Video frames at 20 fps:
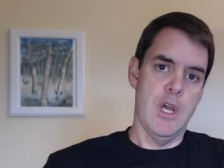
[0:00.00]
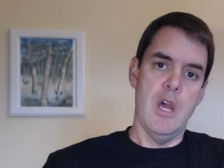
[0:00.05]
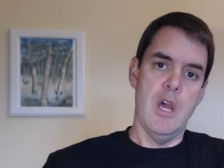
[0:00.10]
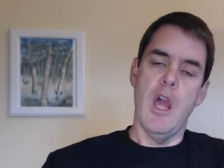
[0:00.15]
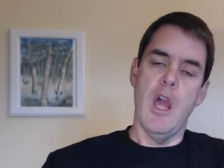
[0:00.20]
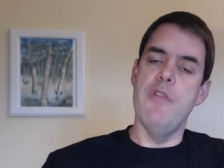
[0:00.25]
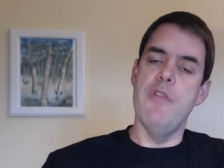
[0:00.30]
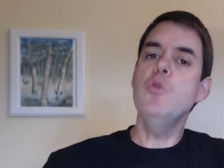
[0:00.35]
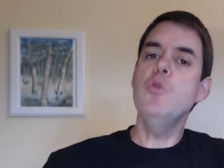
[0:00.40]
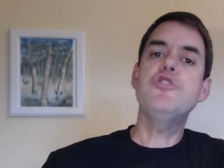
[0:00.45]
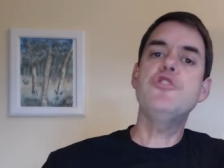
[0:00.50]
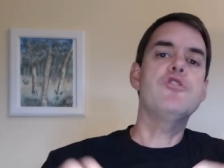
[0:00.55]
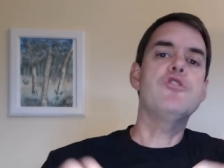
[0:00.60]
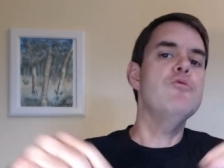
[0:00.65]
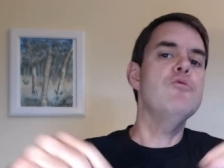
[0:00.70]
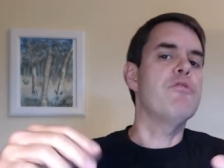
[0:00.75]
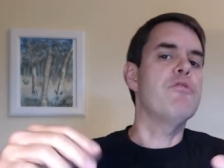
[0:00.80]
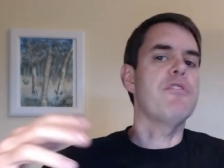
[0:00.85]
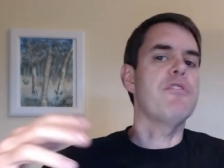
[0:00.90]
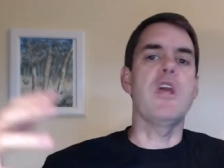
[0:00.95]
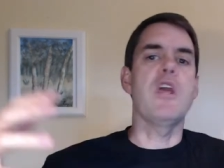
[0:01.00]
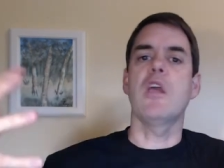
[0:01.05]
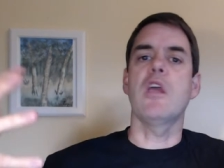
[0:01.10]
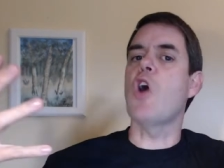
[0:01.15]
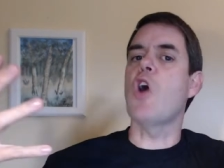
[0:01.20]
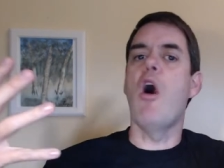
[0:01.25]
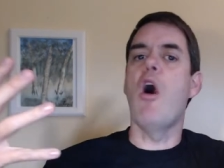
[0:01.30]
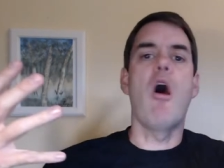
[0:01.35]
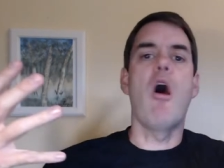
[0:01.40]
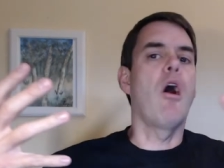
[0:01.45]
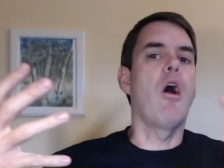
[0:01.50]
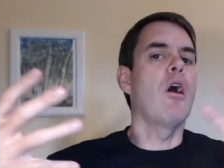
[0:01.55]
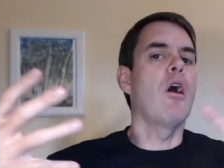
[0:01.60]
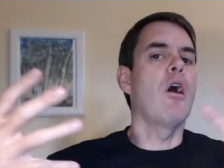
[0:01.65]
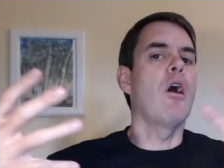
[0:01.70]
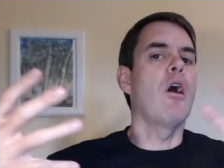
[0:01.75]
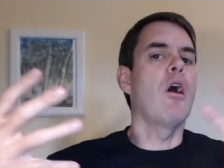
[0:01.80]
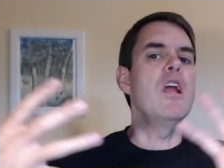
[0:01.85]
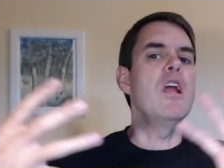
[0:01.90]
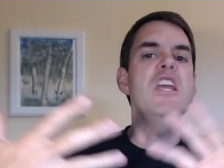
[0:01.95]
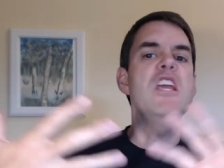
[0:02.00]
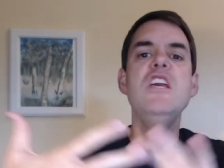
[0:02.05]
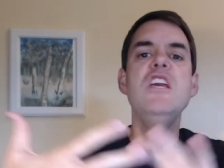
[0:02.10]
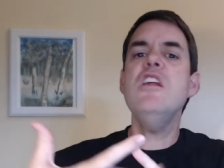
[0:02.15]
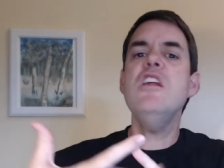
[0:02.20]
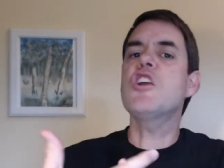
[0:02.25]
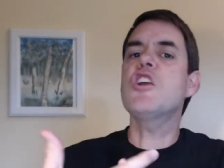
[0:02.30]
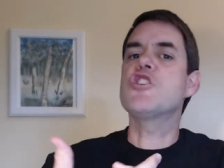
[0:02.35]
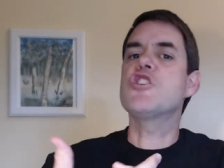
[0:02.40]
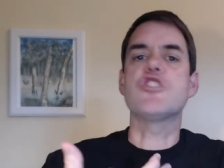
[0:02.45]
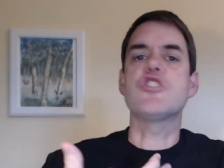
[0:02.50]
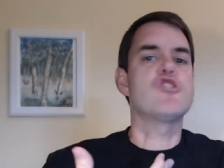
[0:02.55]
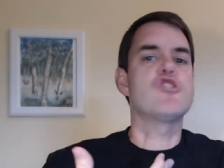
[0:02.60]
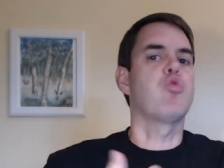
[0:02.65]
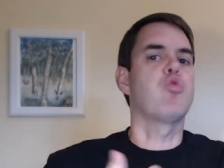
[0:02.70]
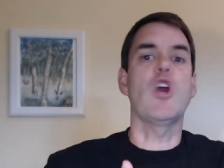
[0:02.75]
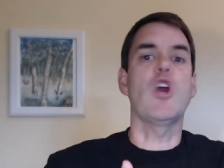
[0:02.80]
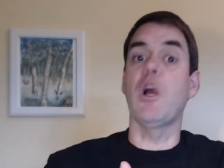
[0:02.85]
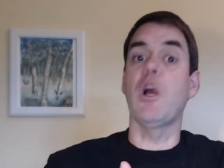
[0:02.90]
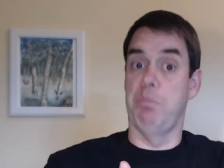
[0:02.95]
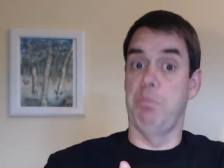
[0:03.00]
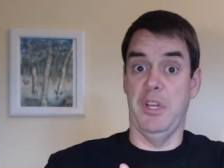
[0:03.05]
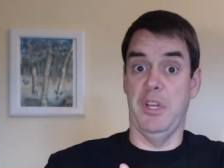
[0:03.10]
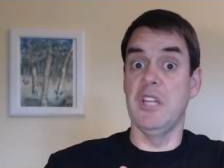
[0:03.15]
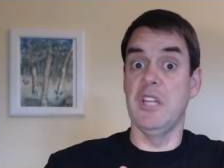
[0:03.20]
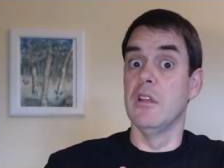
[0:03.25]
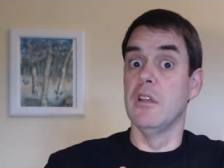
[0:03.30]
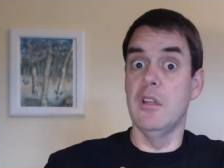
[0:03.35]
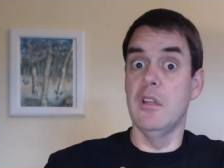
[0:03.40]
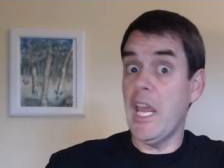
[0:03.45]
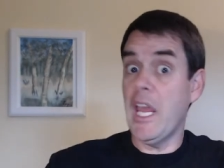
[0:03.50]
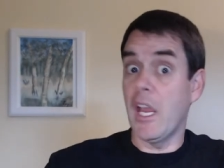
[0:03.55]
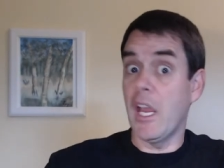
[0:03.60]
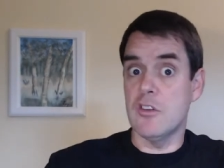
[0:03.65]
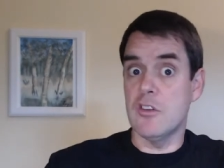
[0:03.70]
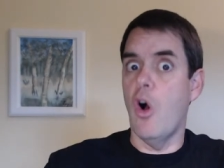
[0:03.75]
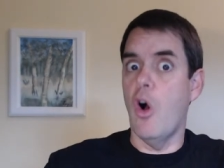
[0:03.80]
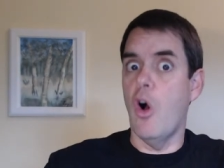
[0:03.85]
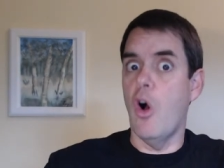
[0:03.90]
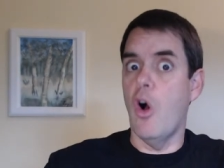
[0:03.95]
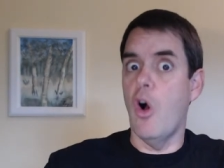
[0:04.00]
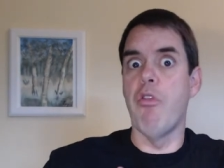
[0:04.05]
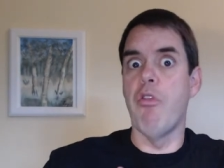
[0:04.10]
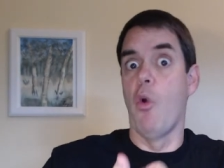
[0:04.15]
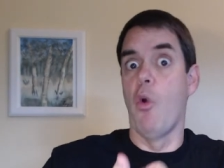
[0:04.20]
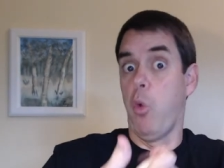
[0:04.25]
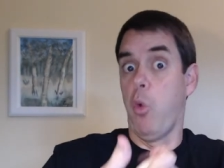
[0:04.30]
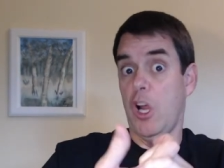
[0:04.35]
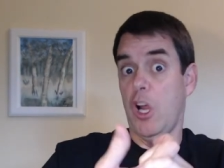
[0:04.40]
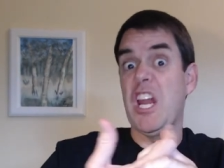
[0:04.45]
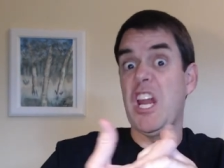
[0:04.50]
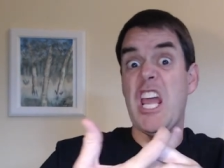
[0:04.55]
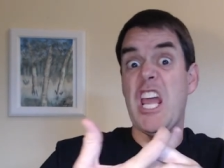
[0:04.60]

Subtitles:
And those two things are inextricably linked, although we're going to